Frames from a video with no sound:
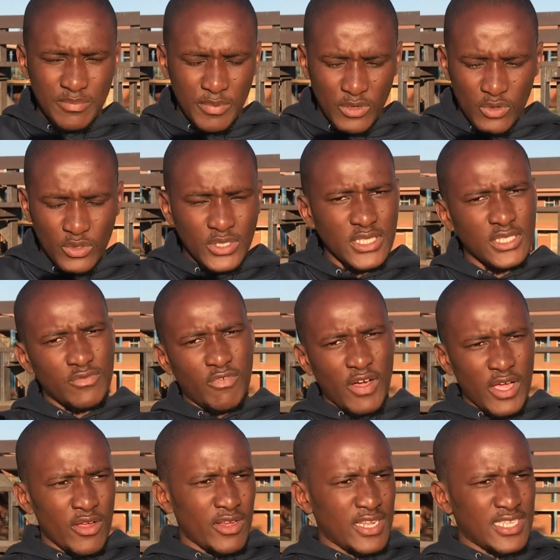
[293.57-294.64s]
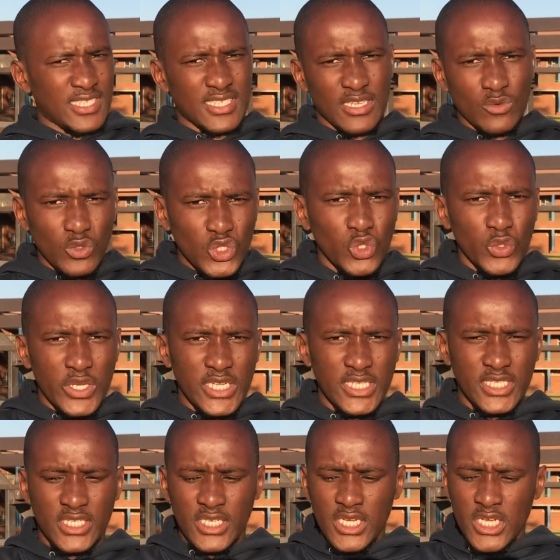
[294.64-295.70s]
because it's violence and we
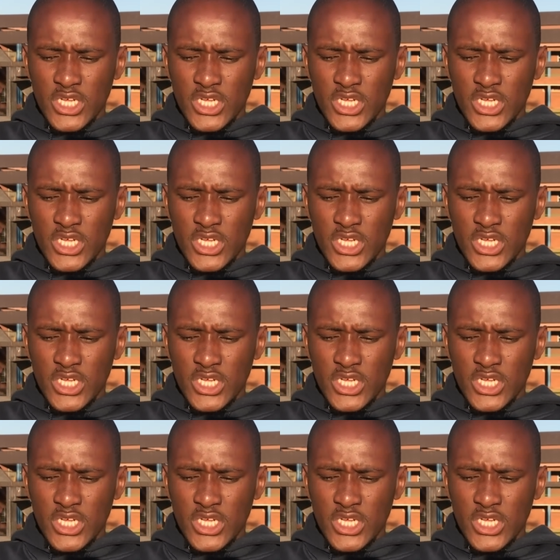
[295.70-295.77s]
shouldn't